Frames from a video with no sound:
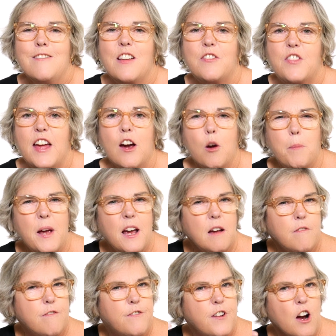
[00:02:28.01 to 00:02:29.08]
that they are
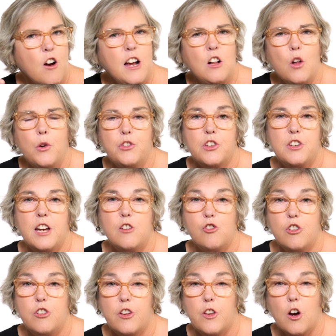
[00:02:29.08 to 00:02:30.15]
paying very close
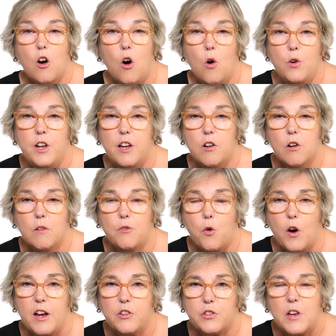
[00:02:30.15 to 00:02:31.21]
attention to their own inner
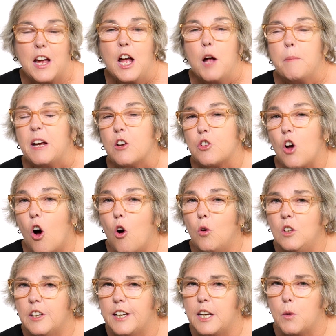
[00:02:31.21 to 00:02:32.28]
voice. Because
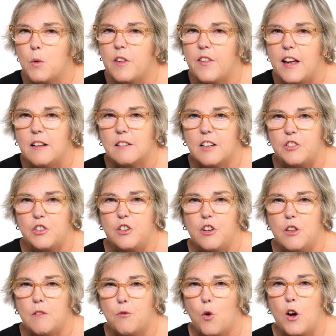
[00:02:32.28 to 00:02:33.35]
only when they listen to
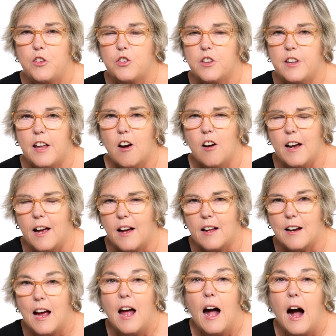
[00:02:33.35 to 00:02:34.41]
the voice in their
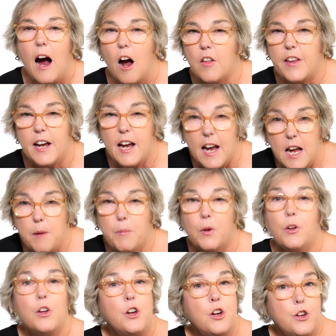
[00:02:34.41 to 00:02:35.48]
head are they
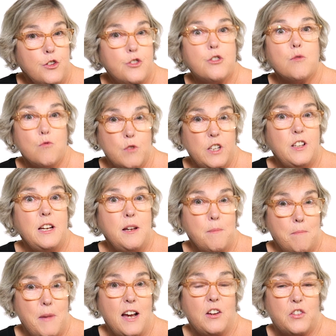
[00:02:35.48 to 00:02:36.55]
able to really
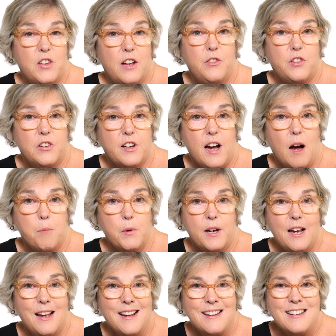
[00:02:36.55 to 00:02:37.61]
make sense and
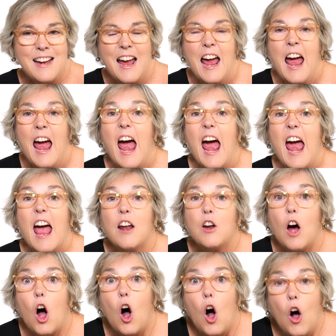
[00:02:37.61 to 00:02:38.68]
comprehend. And
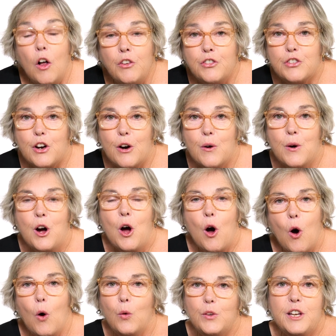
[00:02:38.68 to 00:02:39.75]
also,
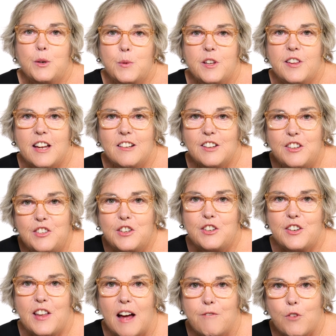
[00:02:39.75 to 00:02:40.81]
only when they listen
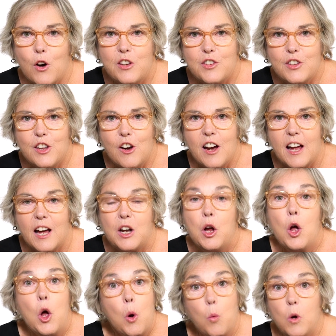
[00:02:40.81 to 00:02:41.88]
to that voice in their head
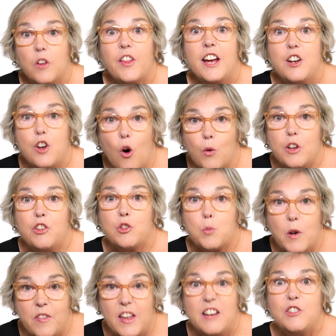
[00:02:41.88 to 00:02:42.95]
will they notice
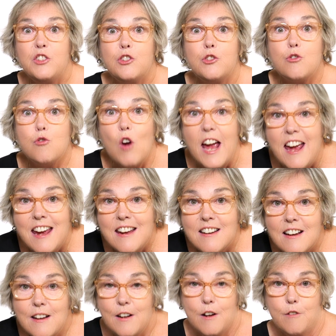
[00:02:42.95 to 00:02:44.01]
when they
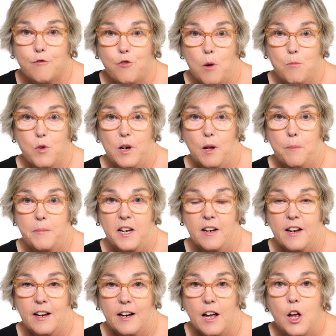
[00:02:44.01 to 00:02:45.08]
strayed from real
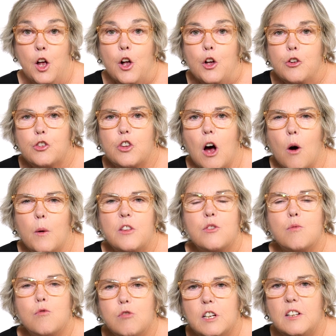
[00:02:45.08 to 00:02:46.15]
meaning. So
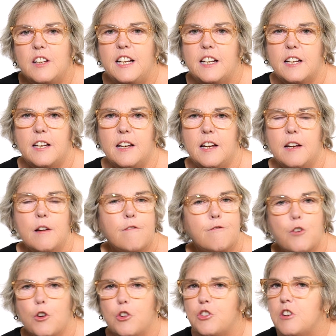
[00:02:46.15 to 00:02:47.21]
it's really key,
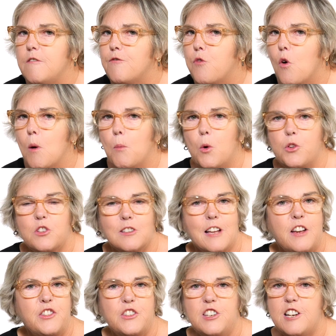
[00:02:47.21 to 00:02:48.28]
first and foremost
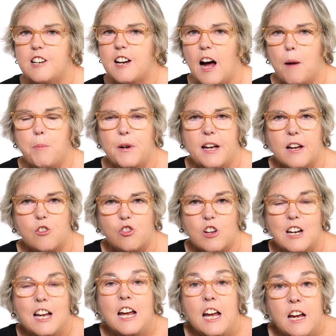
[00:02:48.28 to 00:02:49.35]
lesson in
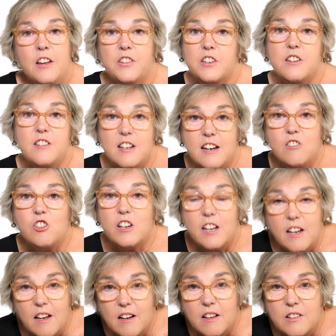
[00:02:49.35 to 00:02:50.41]
comprehension is to teach
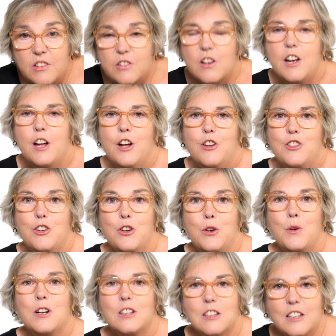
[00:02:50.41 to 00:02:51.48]
kids
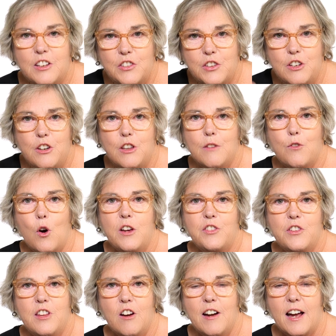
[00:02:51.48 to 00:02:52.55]
to listen to the
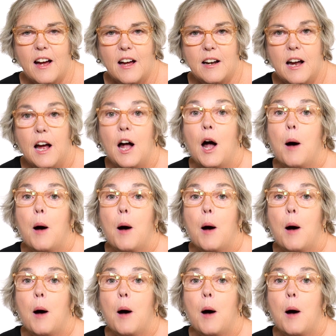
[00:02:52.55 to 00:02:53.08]
voice in their head